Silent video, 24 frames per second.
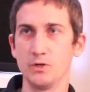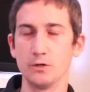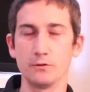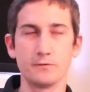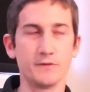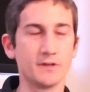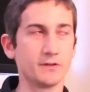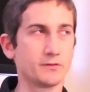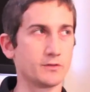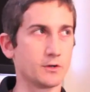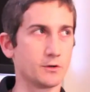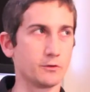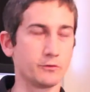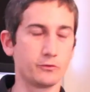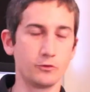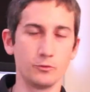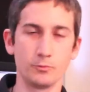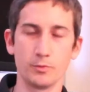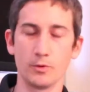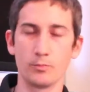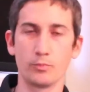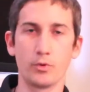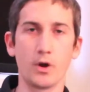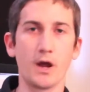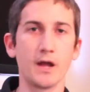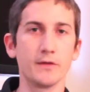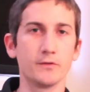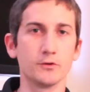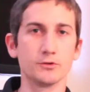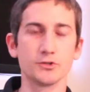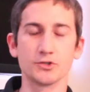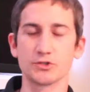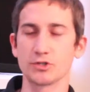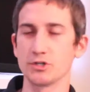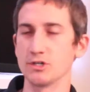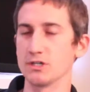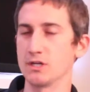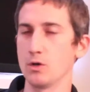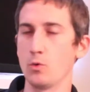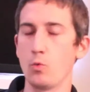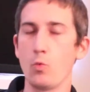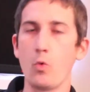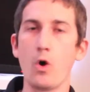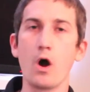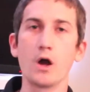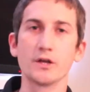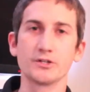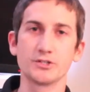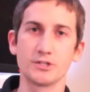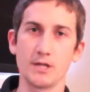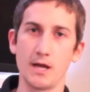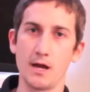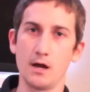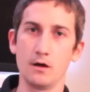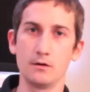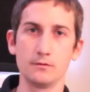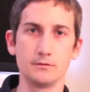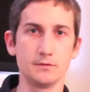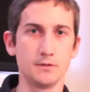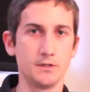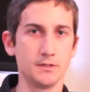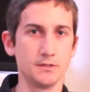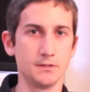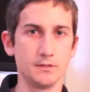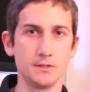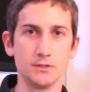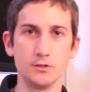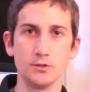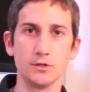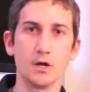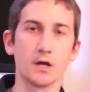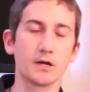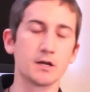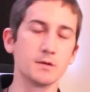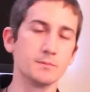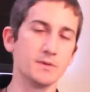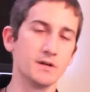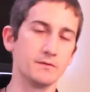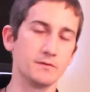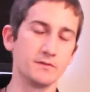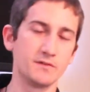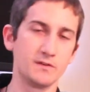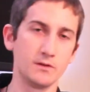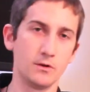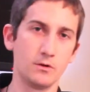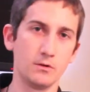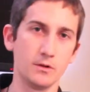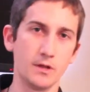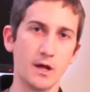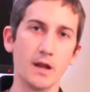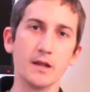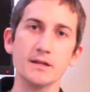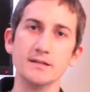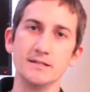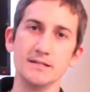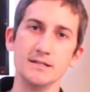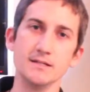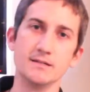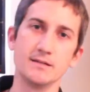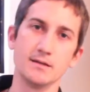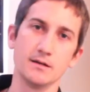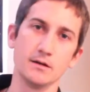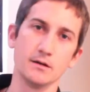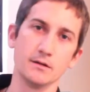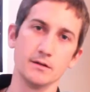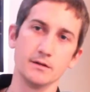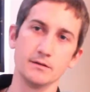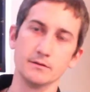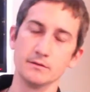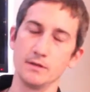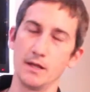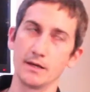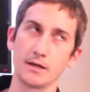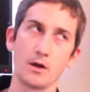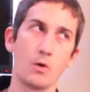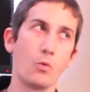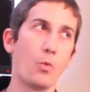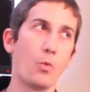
things that are super bright, they're just going to get washed out, and you're not going to be able to see a whole lot of detail in like a